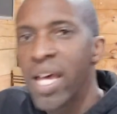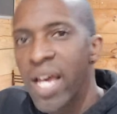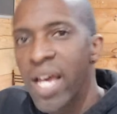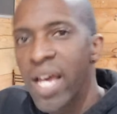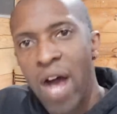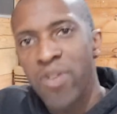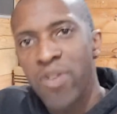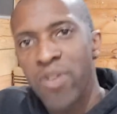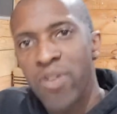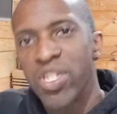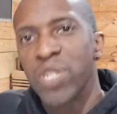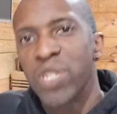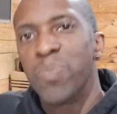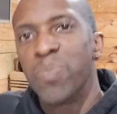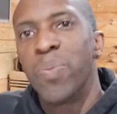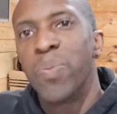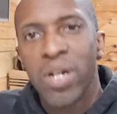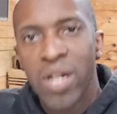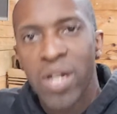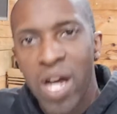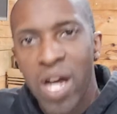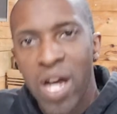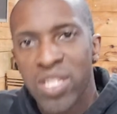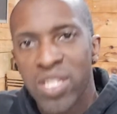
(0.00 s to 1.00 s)
I'll just book a
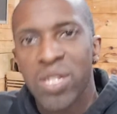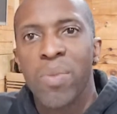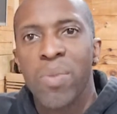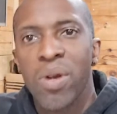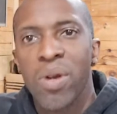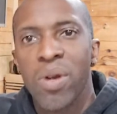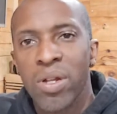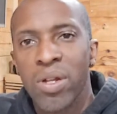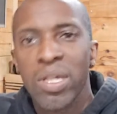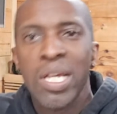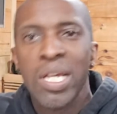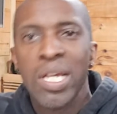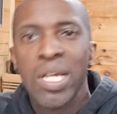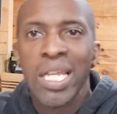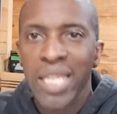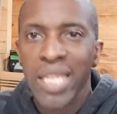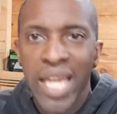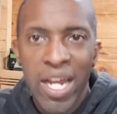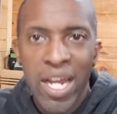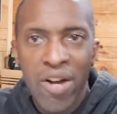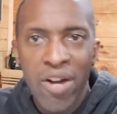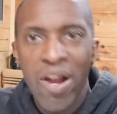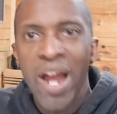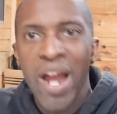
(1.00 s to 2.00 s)
customer
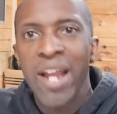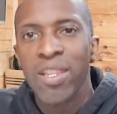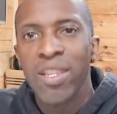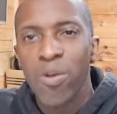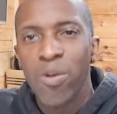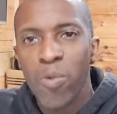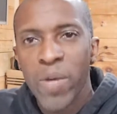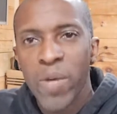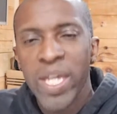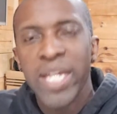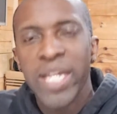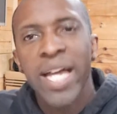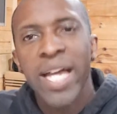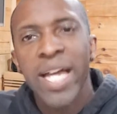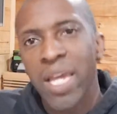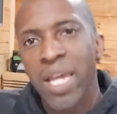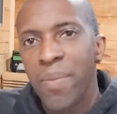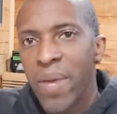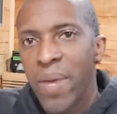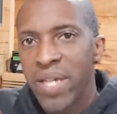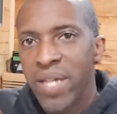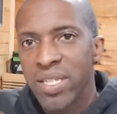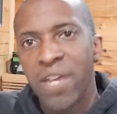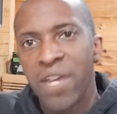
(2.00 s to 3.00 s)
later on in the week. I get
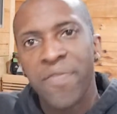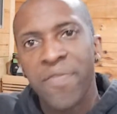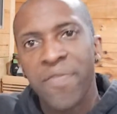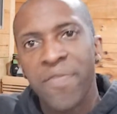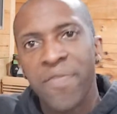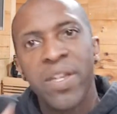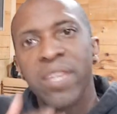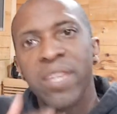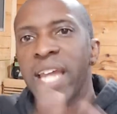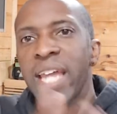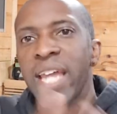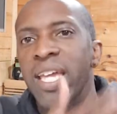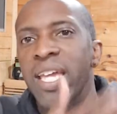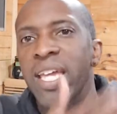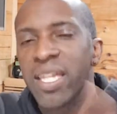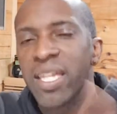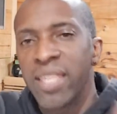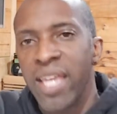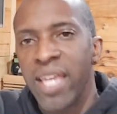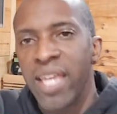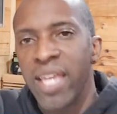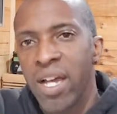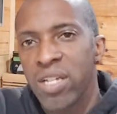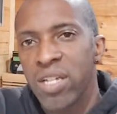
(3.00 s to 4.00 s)
my stuff in, then I can get
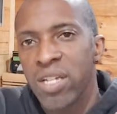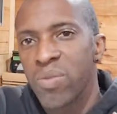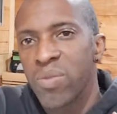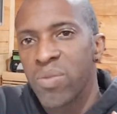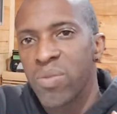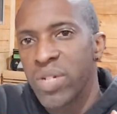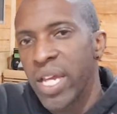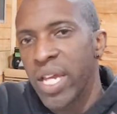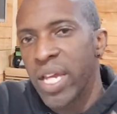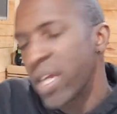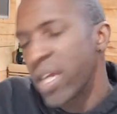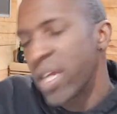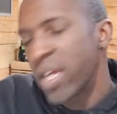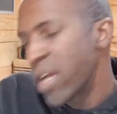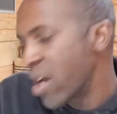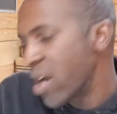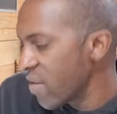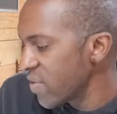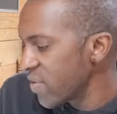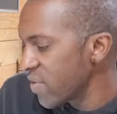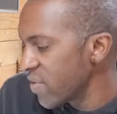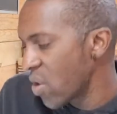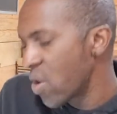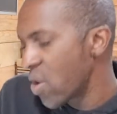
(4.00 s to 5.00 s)
that customer taken care of.
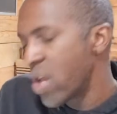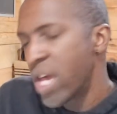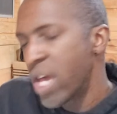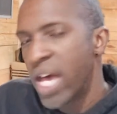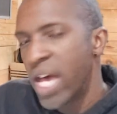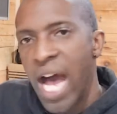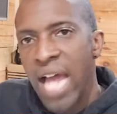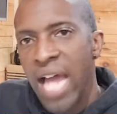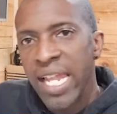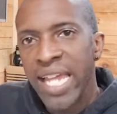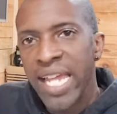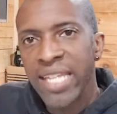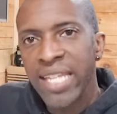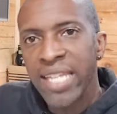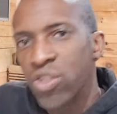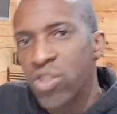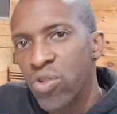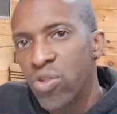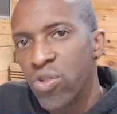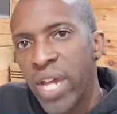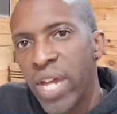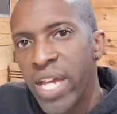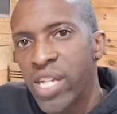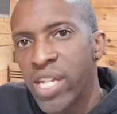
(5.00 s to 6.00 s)
So I like the
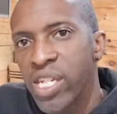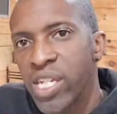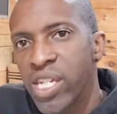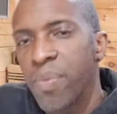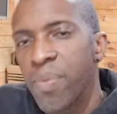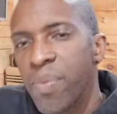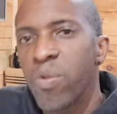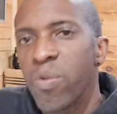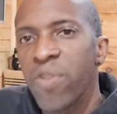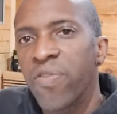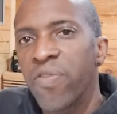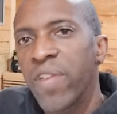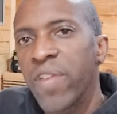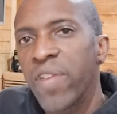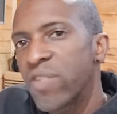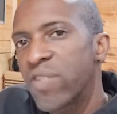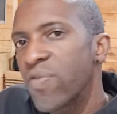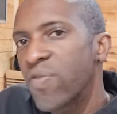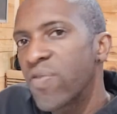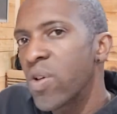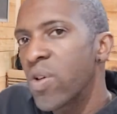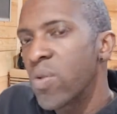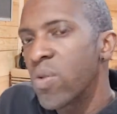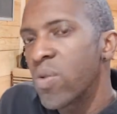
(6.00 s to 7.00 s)
2 day shipping with Flex
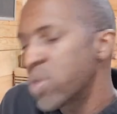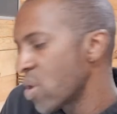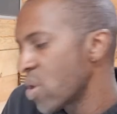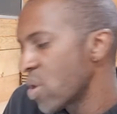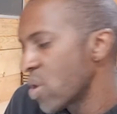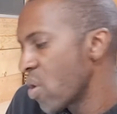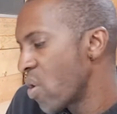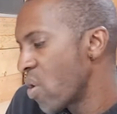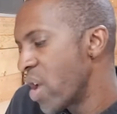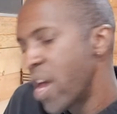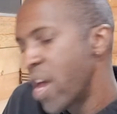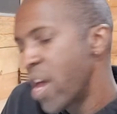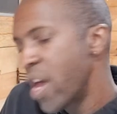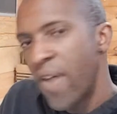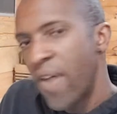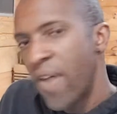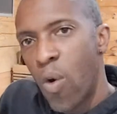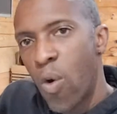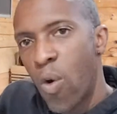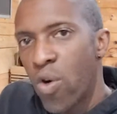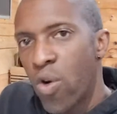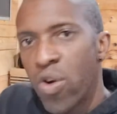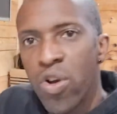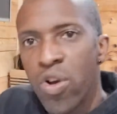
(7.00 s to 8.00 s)
Film. So if I
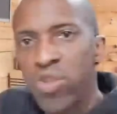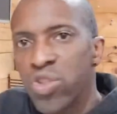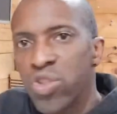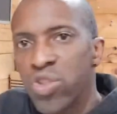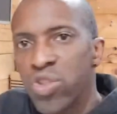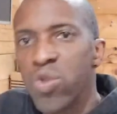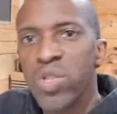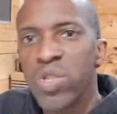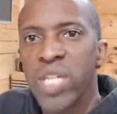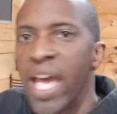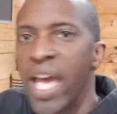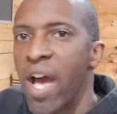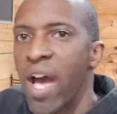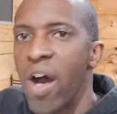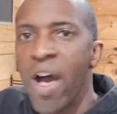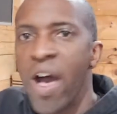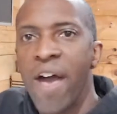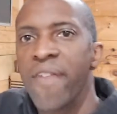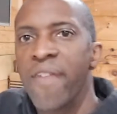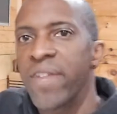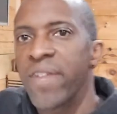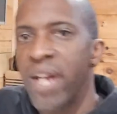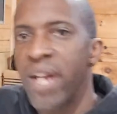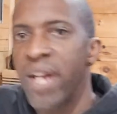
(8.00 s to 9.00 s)
order on a Tuesday, I'll
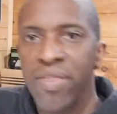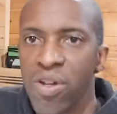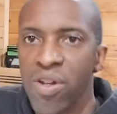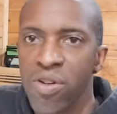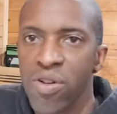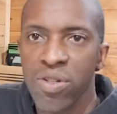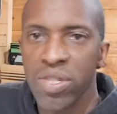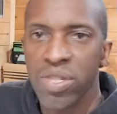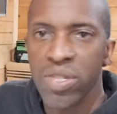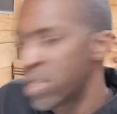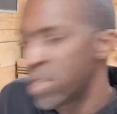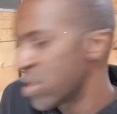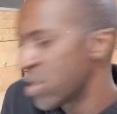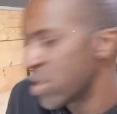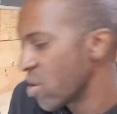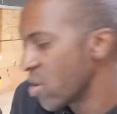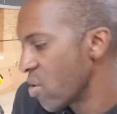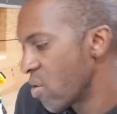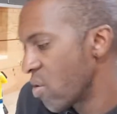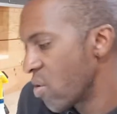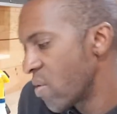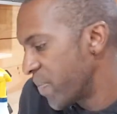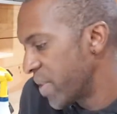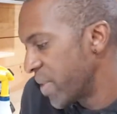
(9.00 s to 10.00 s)
have it on Thursday.
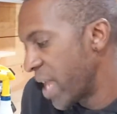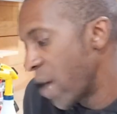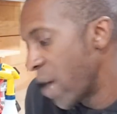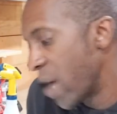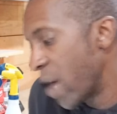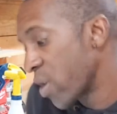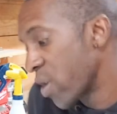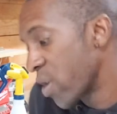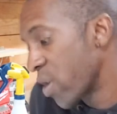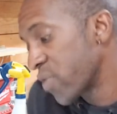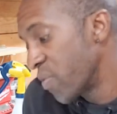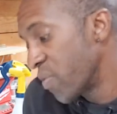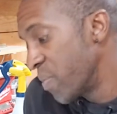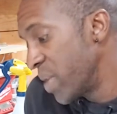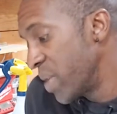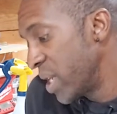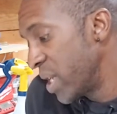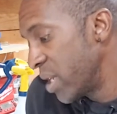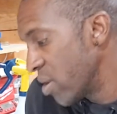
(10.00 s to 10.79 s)
So that works for me.